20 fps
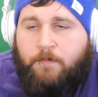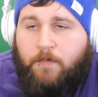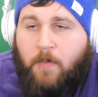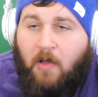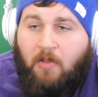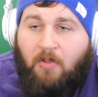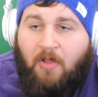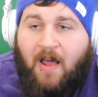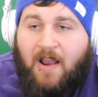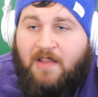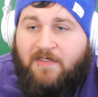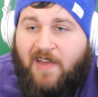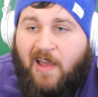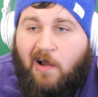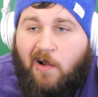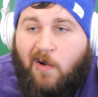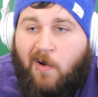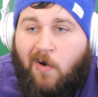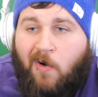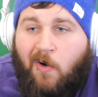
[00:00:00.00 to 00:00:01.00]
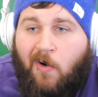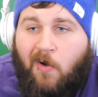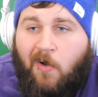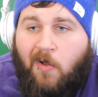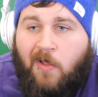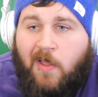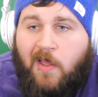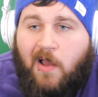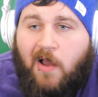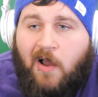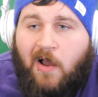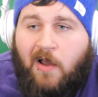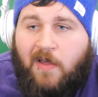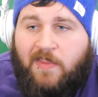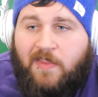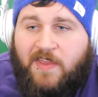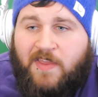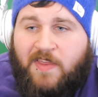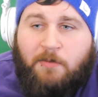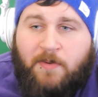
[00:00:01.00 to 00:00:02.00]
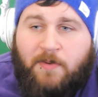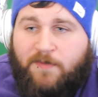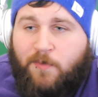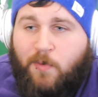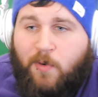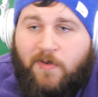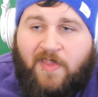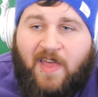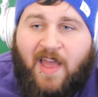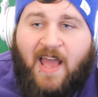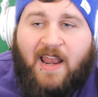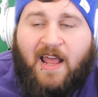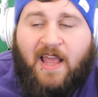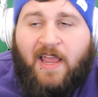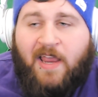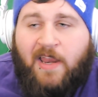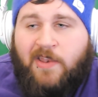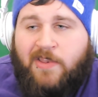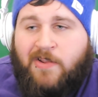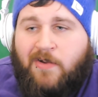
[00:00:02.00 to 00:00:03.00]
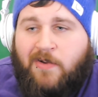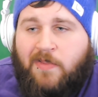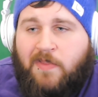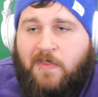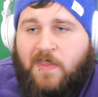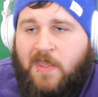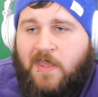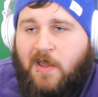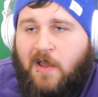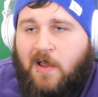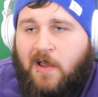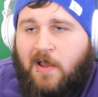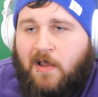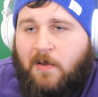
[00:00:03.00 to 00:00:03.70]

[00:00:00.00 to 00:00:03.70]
a lot of alcohol. The year before that, I had done the